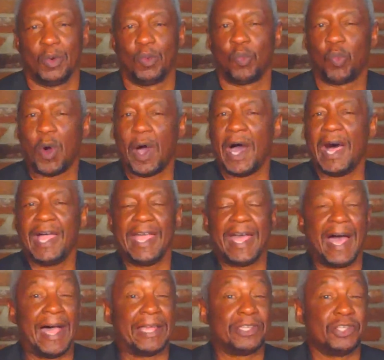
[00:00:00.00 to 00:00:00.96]
why
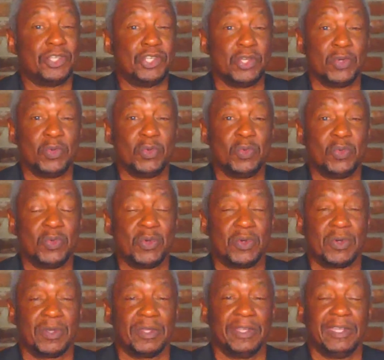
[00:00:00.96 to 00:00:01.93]
I do
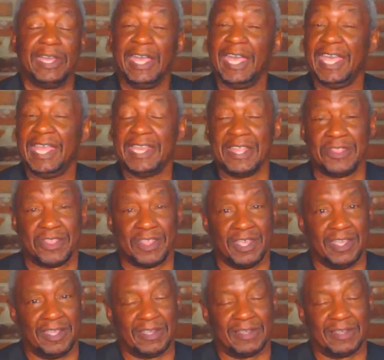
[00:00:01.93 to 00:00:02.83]
anything,